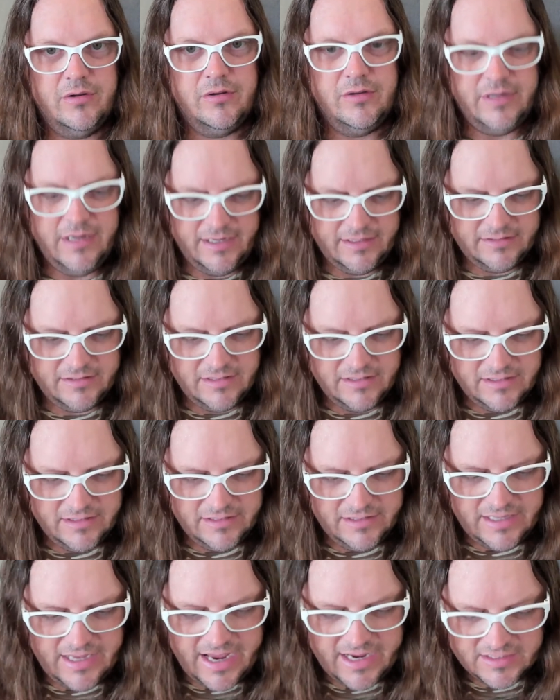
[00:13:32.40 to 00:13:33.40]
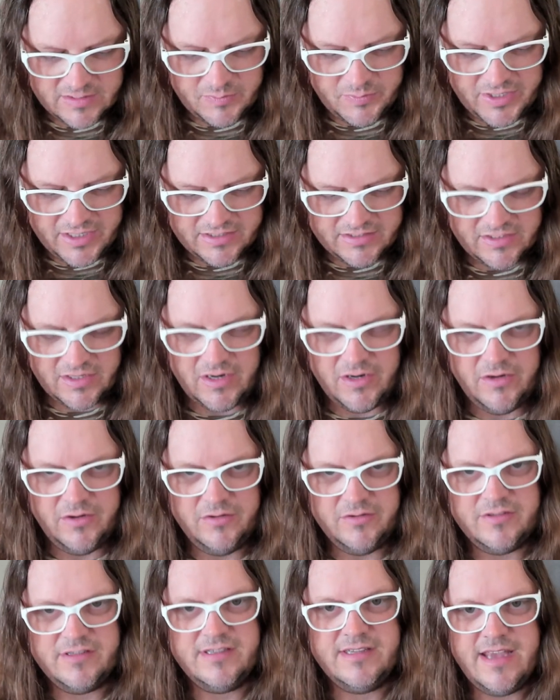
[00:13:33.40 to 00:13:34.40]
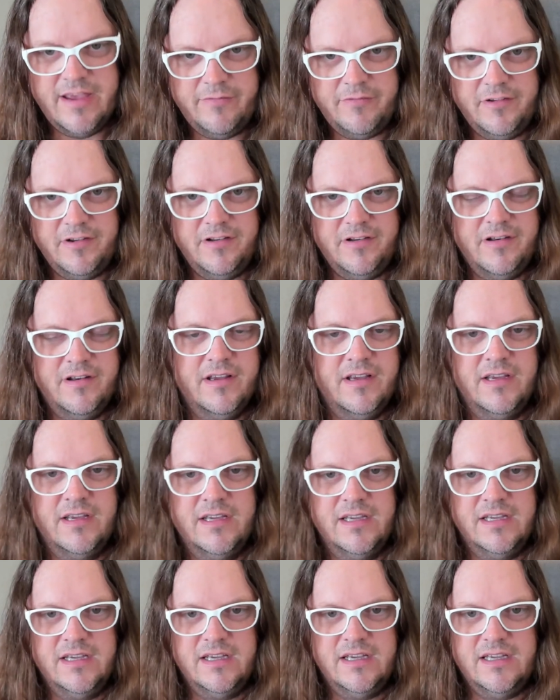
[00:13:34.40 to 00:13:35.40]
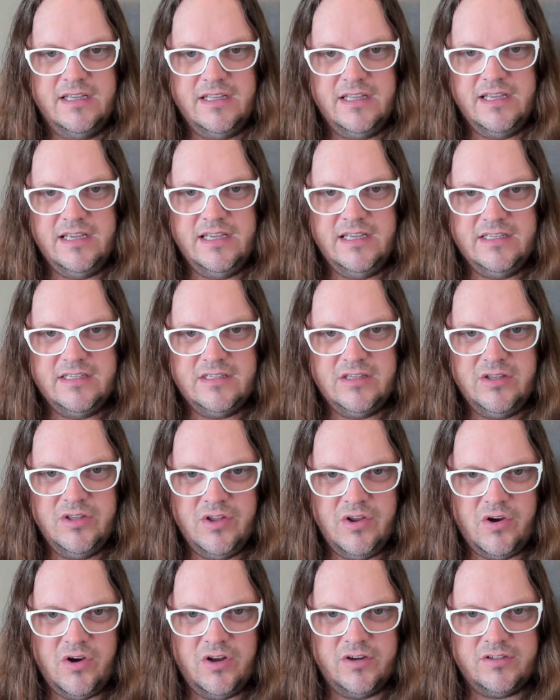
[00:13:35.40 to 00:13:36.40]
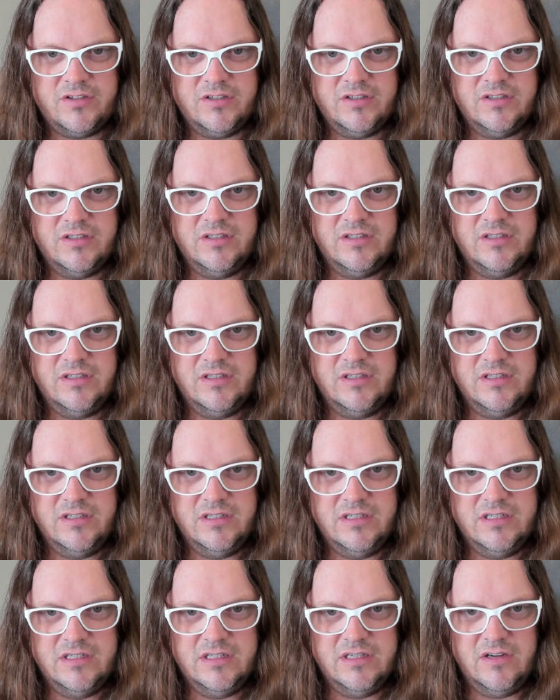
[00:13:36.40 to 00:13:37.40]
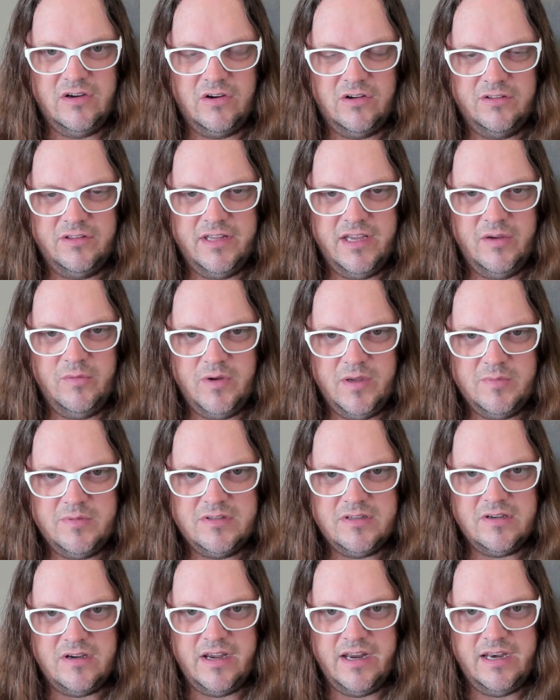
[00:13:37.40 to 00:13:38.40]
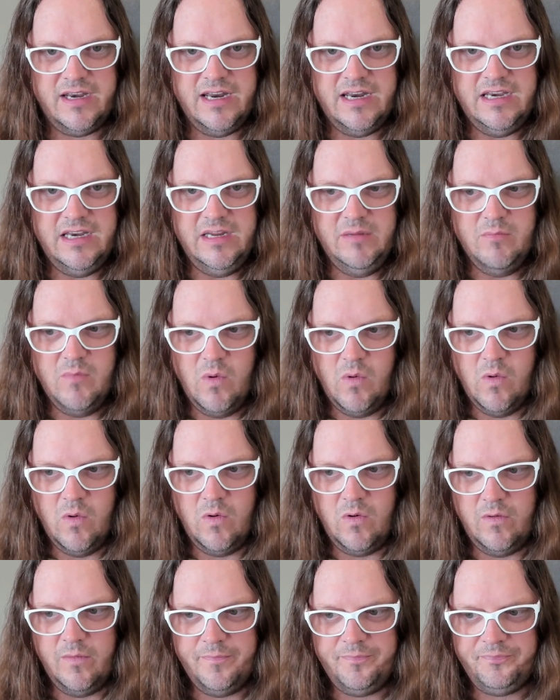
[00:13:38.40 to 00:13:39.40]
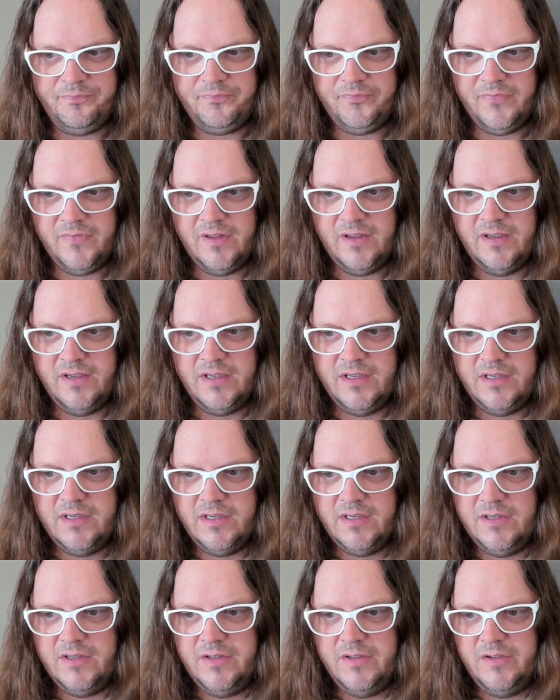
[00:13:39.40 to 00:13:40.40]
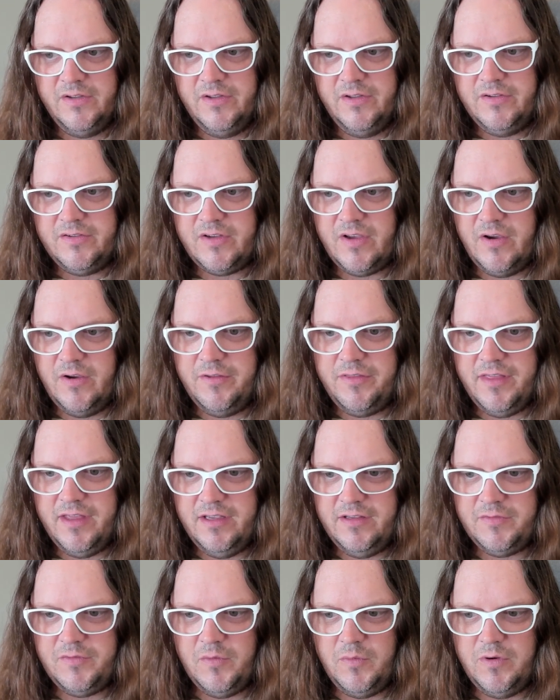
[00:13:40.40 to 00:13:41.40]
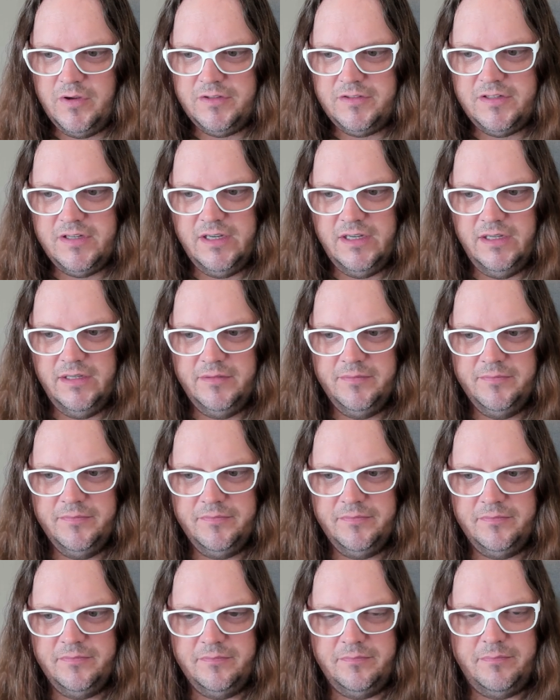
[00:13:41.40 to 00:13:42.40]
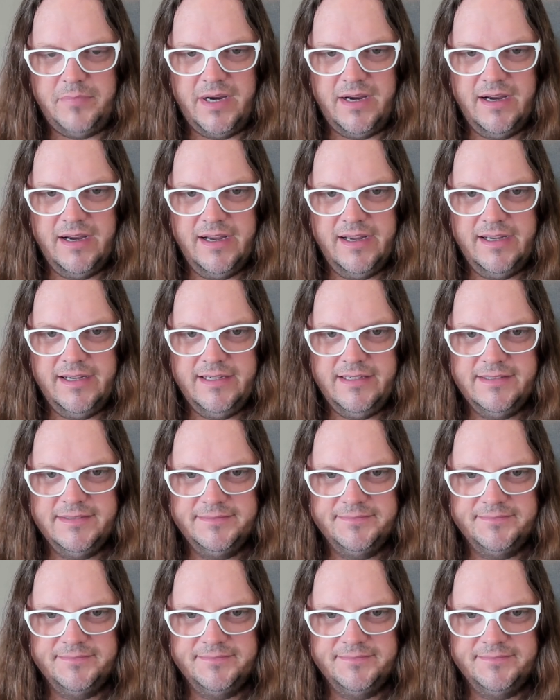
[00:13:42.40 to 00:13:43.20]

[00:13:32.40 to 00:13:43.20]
xpresso 7 is not on their website anymore. So thanks for watching. Bye.